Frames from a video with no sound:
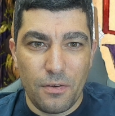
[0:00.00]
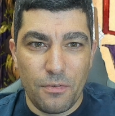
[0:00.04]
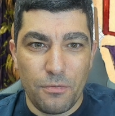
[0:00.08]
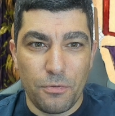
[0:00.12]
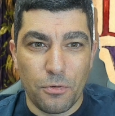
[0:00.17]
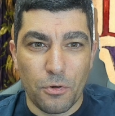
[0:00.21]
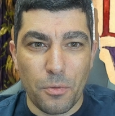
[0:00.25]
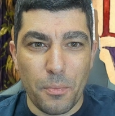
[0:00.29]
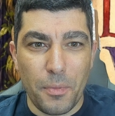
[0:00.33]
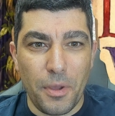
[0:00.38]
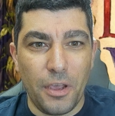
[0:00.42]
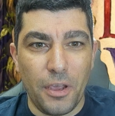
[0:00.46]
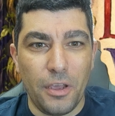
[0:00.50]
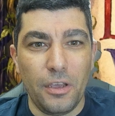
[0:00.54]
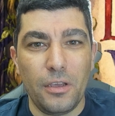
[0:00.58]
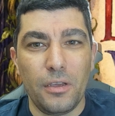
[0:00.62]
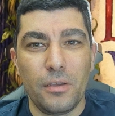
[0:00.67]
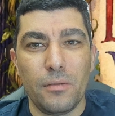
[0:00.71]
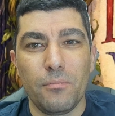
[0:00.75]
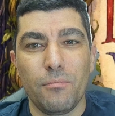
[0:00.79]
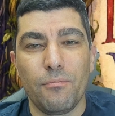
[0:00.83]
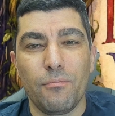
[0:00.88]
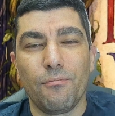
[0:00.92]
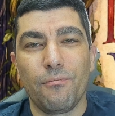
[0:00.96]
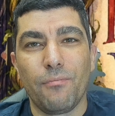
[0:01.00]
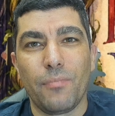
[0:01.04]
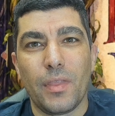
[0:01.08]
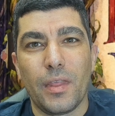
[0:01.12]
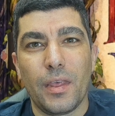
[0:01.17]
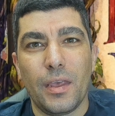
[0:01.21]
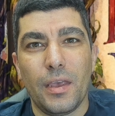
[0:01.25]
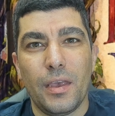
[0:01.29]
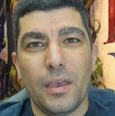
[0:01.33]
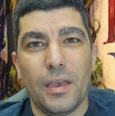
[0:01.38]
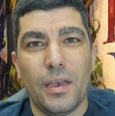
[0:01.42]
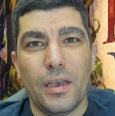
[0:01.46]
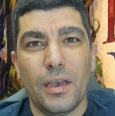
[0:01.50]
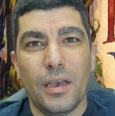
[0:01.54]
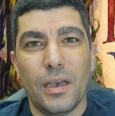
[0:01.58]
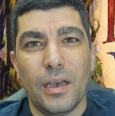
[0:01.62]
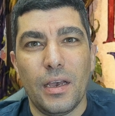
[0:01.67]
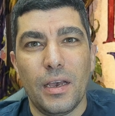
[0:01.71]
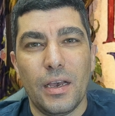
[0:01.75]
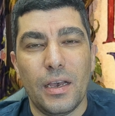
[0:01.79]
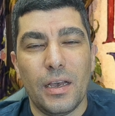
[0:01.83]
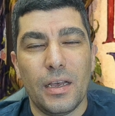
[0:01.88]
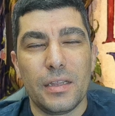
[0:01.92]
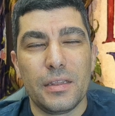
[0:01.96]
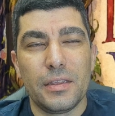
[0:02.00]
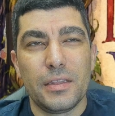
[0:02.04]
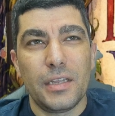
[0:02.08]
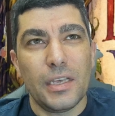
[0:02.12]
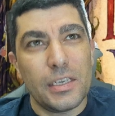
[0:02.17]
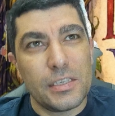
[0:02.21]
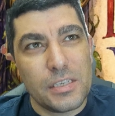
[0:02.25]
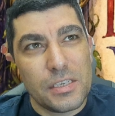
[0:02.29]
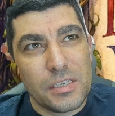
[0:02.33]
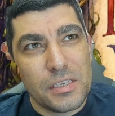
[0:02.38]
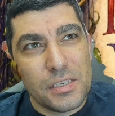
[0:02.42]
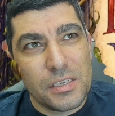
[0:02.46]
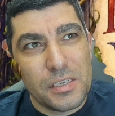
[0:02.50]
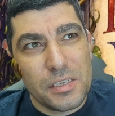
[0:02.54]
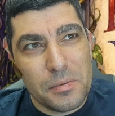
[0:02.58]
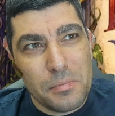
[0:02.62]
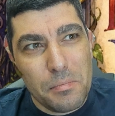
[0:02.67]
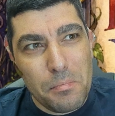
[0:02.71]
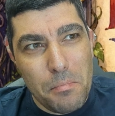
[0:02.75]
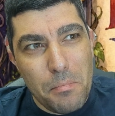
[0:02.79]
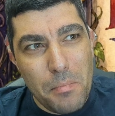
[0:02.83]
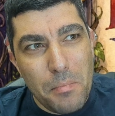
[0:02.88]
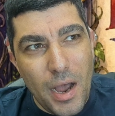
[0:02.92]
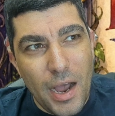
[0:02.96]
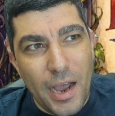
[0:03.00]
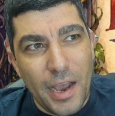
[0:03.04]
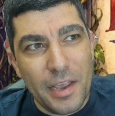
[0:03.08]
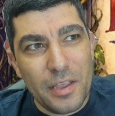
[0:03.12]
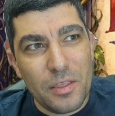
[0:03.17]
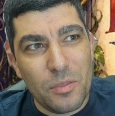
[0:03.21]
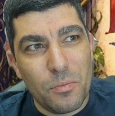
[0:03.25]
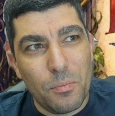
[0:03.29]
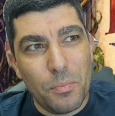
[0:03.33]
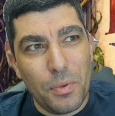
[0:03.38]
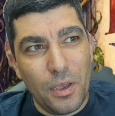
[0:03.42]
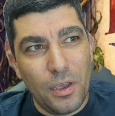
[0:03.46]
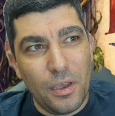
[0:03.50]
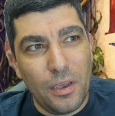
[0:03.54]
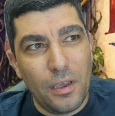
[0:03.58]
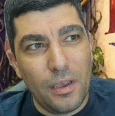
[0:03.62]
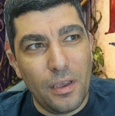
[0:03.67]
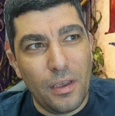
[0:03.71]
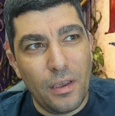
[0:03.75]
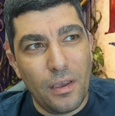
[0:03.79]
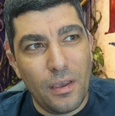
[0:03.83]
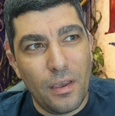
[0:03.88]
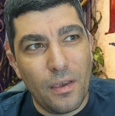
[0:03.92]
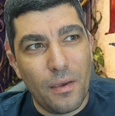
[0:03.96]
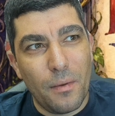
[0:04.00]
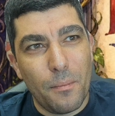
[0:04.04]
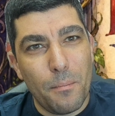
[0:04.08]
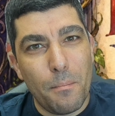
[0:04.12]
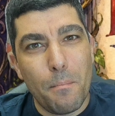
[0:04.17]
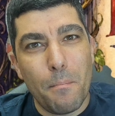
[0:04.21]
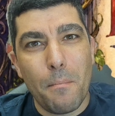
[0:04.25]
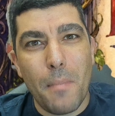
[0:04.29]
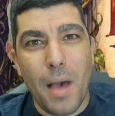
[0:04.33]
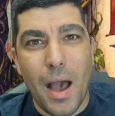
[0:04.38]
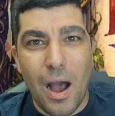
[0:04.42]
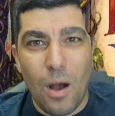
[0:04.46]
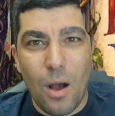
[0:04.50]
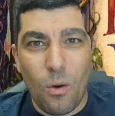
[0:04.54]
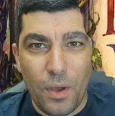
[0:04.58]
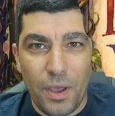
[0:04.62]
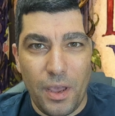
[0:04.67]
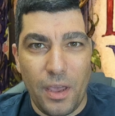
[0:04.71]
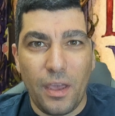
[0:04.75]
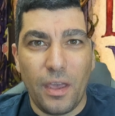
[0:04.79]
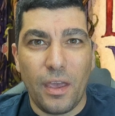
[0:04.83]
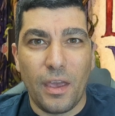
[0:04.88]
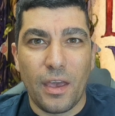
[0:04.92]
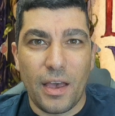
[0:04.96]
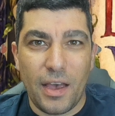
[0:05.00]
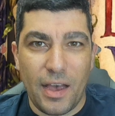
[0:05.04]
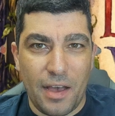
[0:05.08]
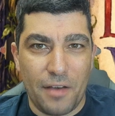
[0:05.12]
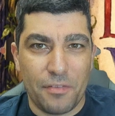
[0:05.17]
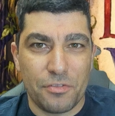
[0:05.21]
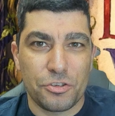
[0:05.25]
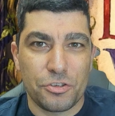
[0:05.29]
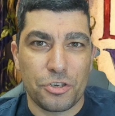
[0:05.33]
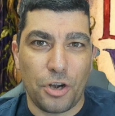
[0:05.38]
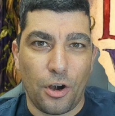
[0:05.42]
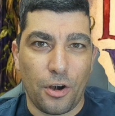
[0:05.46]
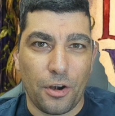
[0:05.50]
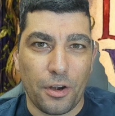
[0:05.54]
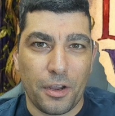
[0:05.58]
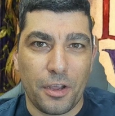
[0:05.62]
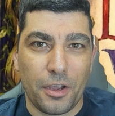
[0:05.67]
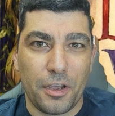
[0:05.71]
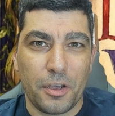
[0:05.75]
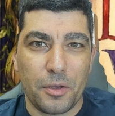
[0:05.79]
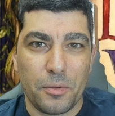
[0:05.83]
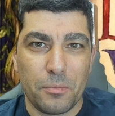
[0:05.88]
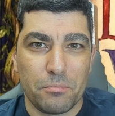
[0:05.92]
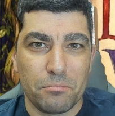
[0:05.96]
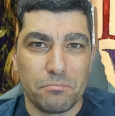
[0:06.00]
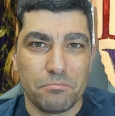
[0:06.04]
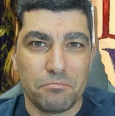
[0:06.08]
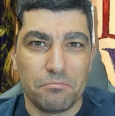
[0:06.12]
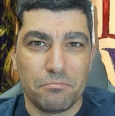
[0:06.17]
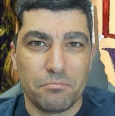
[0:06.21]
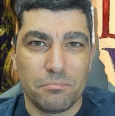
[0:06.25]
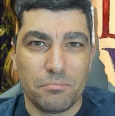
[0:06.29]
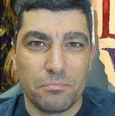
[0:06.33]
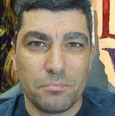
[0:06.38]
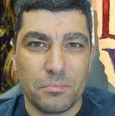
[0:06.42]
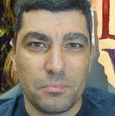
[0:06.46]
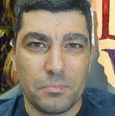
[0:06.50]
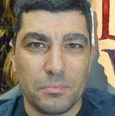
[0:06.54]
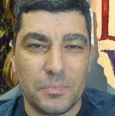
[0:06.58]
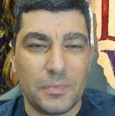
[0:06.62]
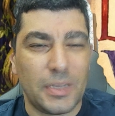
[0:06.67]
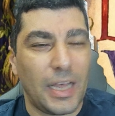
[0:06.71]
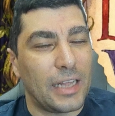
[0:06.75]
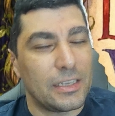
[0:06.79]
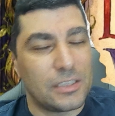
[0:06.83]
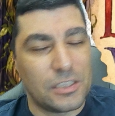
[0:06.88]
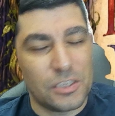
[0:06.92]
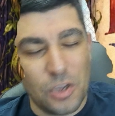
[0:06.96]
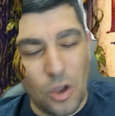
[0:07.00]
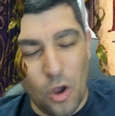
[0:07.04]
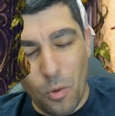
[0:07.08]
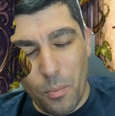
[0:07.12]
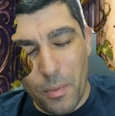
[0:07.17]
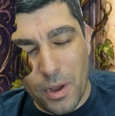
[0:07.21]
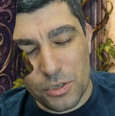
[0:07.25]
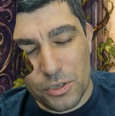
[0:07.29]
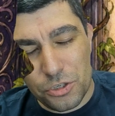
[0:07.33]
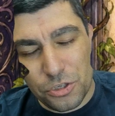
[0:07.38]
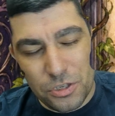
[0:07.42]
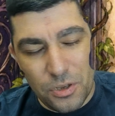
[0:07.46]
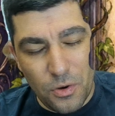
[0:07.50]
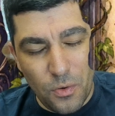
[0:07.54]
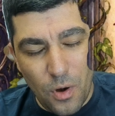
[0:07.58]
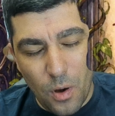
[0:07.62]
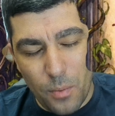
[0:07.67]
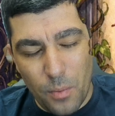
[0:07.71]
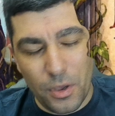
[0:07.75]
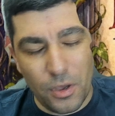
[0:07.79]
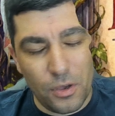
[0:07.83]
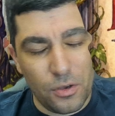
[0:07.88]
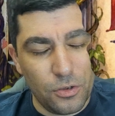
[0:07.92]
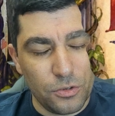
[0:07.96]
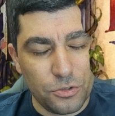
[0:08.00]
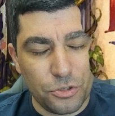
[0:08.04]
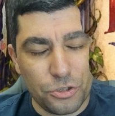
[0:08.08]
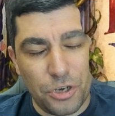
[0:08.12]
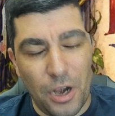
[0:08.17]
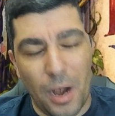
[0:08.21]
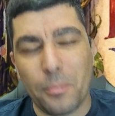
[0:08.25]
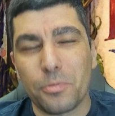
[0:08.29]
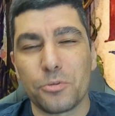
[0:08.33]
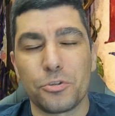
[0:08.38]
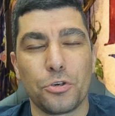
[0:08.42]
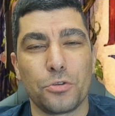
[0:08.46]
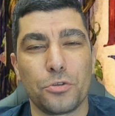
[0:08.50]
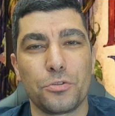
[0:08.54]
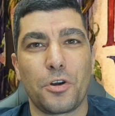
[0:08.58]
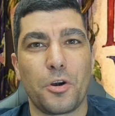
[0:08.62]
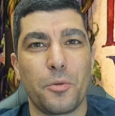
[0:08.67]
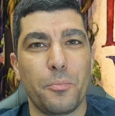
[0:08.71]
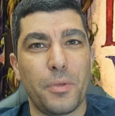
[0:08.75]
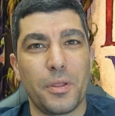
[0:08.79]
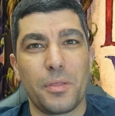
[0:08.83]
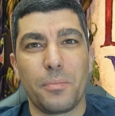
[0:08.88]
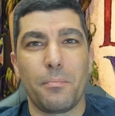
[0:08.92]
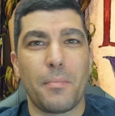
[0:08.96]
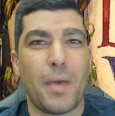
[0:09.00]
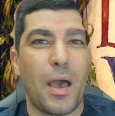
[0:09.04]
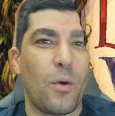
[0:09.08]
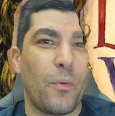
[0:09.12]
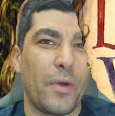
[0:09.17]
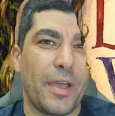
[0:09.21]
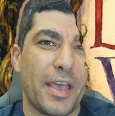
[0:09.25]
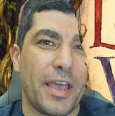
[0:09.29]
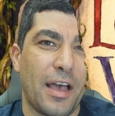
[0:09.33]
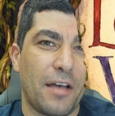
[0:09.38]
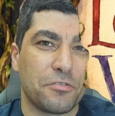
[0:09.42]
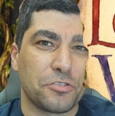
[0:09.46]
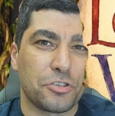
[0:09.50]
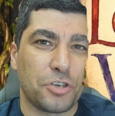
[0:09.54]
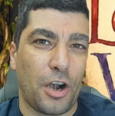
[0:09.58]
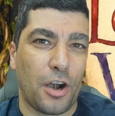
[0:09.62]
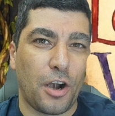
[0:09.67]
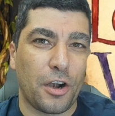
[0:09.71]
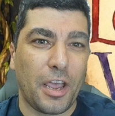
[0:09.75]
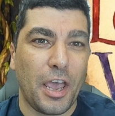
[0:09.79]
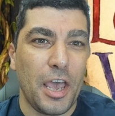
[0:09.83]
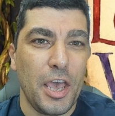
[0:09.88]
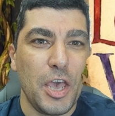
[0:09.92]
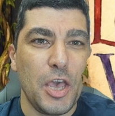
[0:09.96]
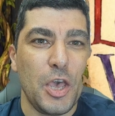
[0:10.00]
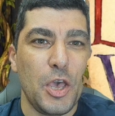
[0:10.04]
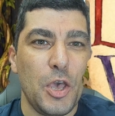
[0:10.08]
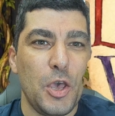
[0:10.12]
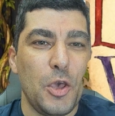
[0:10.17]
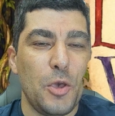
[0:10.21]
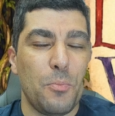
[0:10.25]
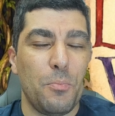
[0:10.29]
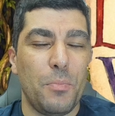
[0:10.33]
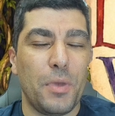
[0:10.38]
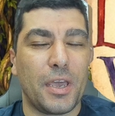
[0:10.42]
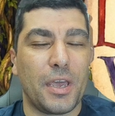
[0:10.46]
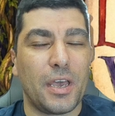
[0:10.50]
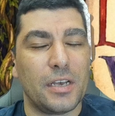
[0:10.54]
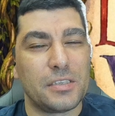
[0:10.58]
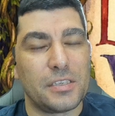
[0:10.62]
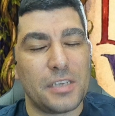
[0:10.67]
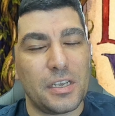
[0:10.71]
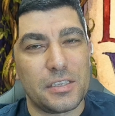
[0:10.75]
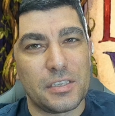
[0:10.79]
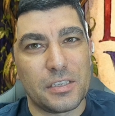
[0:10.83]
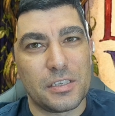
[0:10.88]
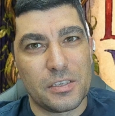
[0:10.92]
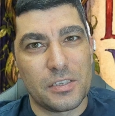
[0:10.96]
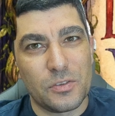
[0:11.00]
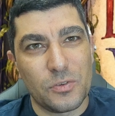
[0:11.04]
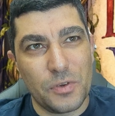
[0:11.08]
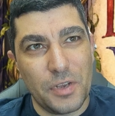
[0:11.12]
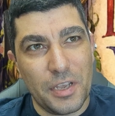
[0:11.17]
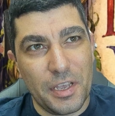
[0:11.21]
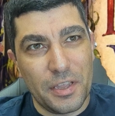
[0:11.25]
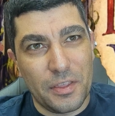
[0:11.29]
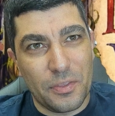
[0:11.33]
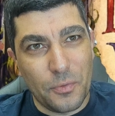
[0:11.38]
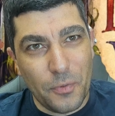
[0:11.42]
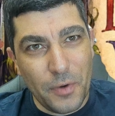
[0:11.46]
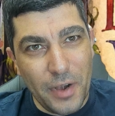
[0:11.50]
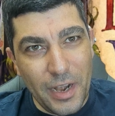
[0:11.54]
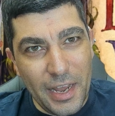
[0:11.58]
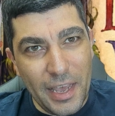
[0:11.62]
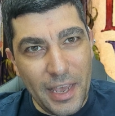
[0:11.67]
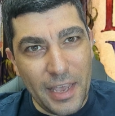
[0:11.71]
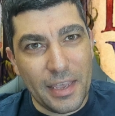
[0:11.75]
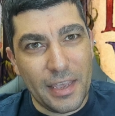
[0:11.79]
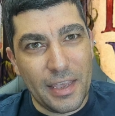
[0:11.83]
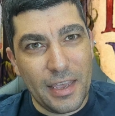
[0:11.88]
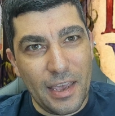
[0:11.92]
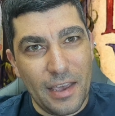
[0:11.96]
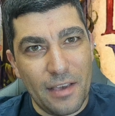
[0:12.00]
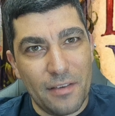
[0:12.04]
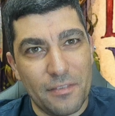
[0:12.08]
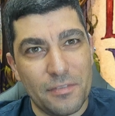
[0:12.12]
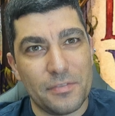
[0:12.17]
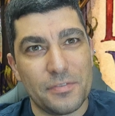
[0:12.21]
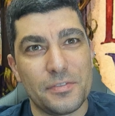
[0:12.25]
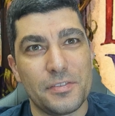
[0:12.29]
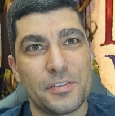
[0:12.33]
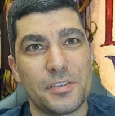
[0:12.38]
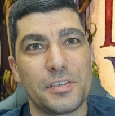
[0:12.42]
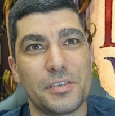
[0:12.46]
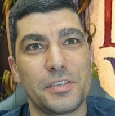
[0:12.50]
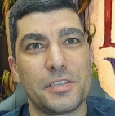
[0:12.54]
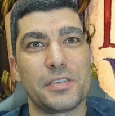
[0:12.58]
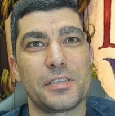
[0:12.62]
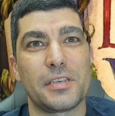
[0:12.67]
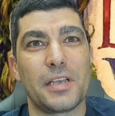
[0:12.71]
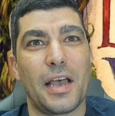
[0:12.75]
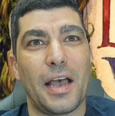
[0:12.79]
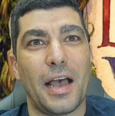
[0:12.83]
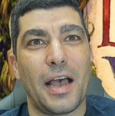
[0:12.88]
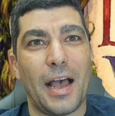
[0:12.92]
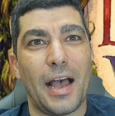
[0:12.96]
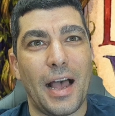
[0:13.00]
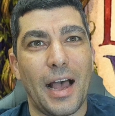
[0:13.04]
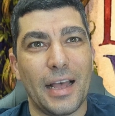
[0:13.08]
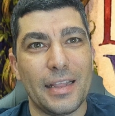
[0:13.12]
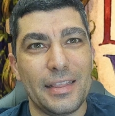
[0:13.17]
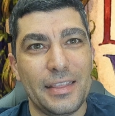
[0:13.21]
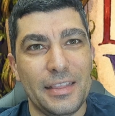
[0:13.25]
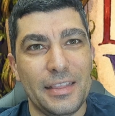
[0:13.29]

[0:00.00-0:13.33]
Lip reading: For me, this might be Maui Half Shark. Not so much the Robin Hood Sharpshooter, but Maui Half Shark, because it really gives a